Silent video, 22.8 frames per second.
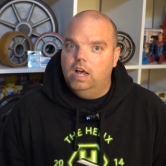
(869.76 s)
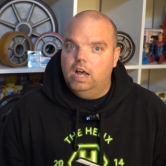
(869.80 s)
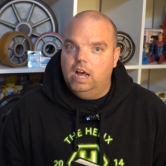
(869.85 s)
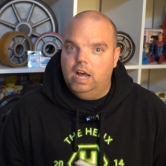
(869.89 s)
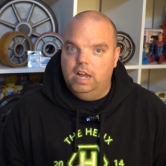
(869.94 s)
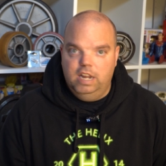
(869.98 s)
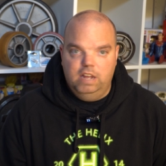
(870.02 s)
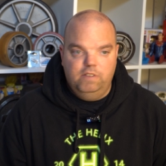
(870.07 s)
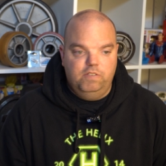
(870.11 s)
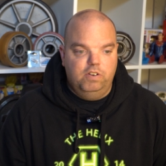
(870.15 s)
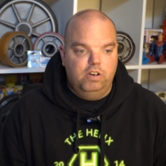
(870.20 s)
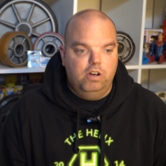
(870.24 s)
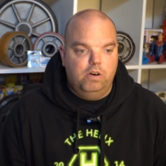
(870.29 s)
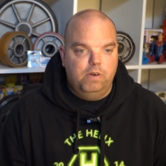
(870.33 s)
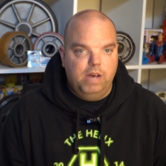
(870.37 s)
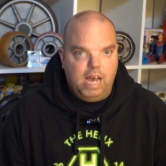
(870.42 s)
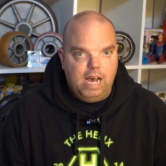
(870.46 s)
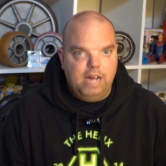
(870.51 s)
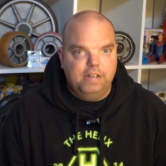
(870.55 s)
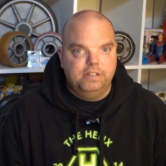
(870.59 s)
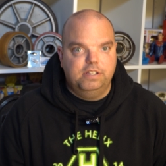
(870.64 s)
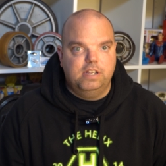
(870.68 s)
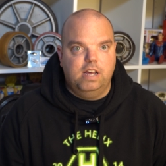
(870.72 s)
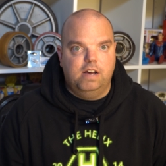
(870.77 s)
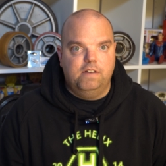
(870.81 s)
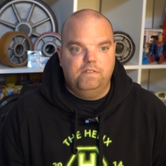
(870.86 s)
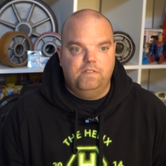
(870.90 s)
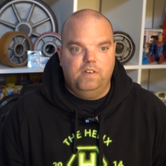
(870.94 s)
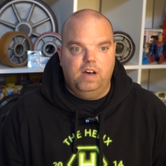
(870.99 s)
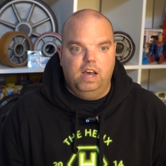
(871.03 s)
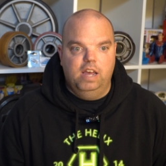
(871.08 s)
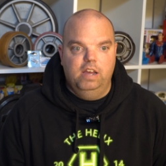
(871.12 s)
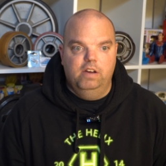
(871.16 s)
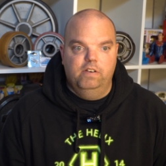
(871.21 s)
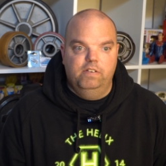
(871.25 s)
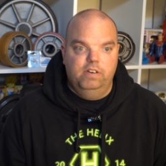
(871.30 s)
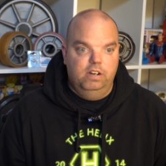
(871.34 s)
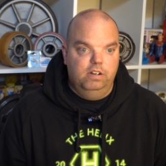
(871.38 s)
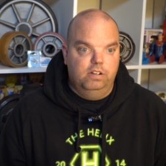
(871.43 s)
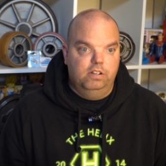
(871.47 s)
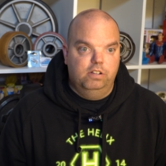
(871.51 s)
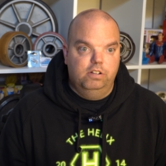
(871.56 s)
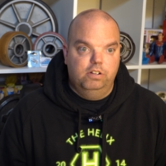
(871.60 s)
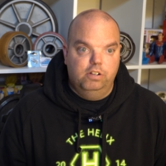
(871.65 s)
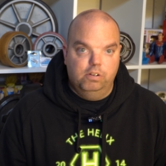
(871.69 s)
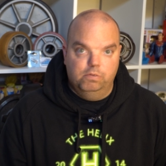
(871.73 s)
And even though it had that fire and
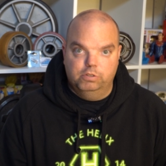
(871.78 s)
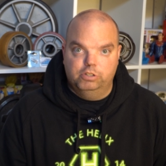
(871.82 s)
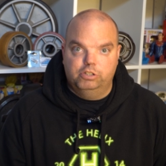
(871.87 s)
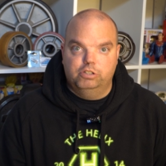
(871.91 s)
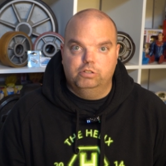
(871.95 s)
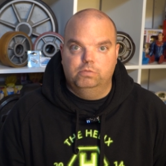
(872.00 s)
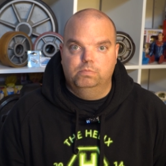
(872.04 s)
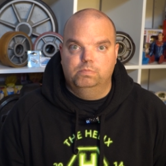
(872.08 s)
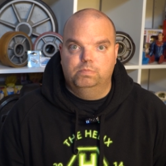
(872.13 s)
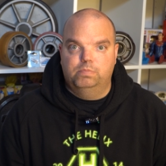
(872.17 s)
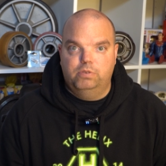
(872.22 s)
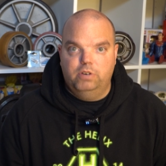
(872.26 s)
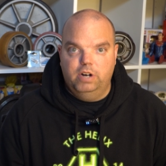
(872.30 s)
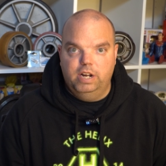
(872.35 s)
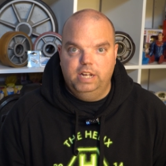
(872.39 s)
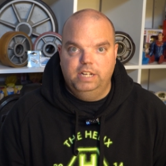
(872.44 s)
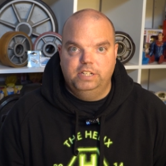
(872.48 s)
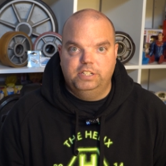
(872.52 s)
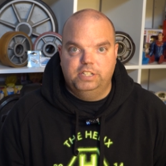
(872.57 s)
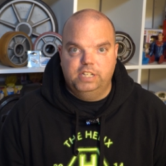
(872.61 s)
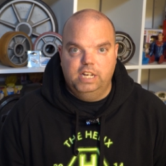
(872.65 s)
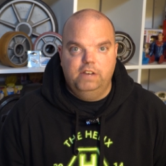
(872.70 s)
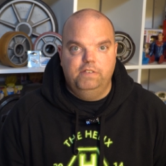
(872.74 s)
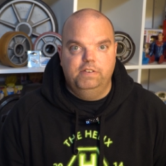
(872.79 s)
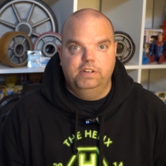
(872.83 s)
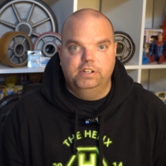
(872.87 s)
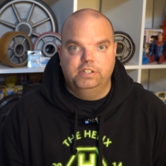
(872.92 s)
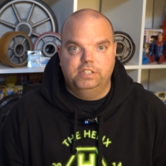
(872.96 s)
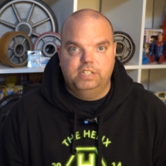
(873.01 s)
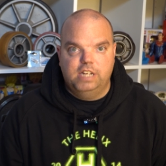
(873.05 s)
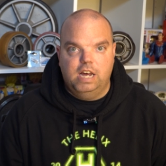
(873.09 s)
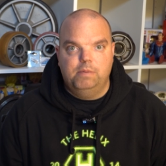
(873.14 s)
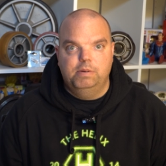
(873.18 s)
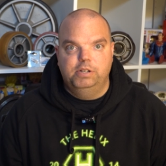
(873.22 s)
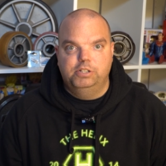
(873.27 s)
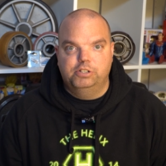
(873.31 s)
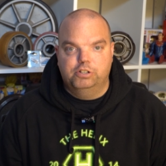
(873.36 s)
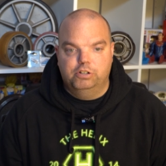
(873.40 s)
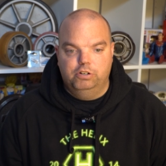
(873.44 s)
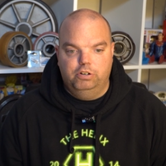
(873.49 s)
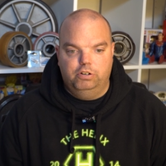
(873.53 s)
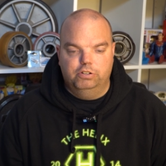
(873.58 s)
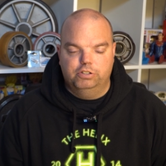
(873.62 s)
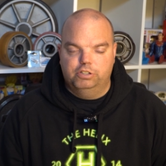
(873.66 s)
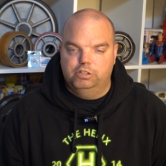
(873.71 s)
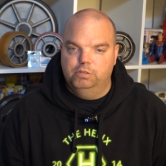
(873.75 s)
there was some pretty serious damage
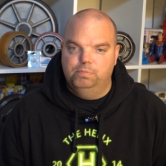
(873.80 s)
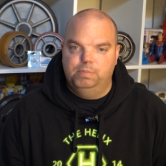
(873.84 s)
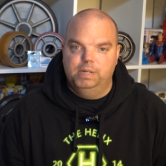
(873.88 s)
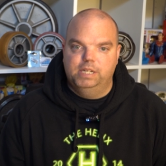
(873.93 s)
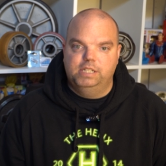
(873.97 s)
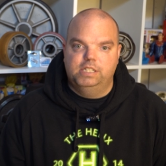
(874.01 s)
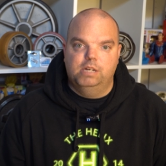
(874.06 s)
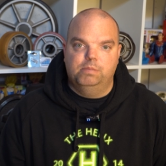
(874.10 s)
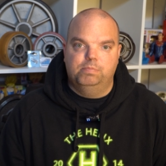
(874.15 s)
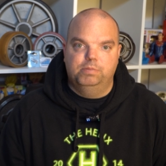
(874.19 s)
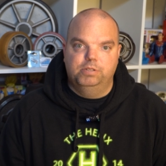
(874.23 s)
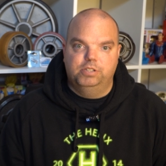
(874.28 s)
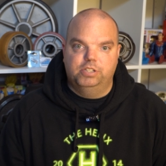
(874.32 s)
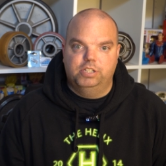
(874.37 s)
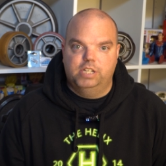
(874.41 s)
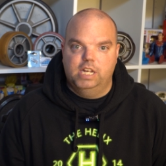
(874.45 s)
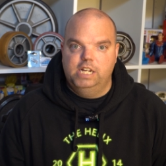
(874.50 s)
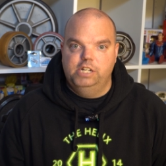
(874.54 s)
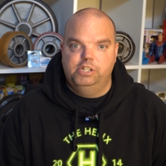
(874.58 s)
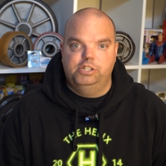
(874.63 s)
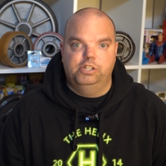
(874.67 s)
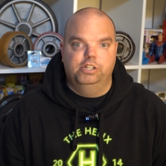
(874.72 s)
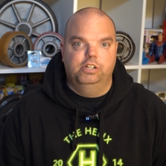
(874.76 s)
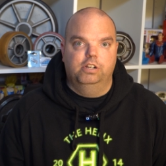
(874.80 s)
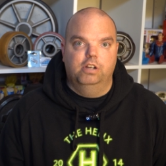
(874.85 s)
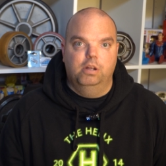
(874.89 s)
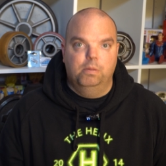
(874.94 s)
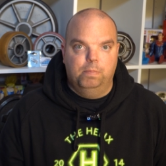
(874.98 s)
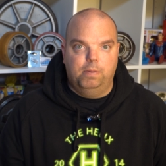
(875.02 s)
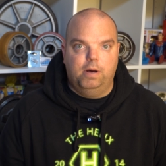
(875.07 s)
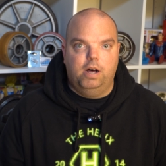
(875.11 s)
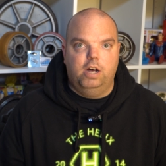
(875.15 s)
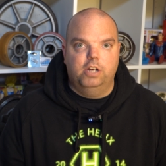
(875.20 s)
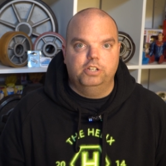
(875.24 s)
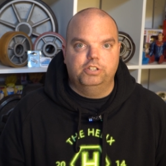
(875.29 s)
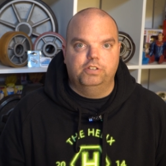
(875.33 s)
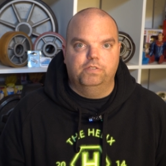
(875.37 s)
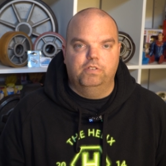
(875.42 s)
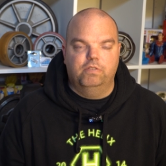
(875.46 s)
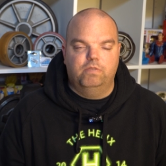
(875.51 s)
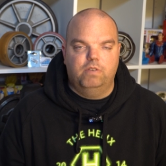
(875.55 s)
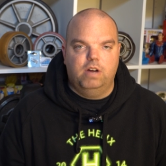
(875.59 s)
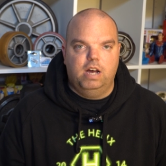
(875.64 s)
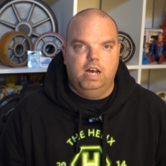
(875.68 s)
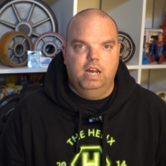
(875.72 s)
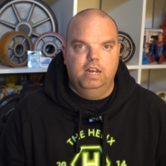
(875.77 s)
caused to Big Dipper's station and parts of the
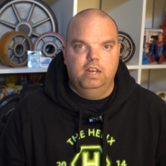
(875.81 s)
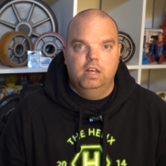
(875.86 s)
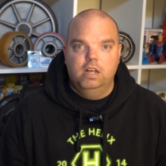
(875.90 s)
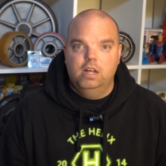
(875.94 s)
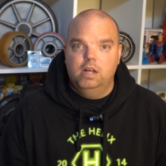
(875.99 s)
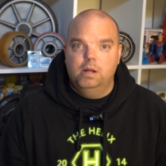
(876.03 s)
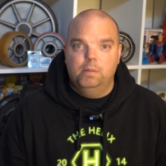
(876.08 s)
ride,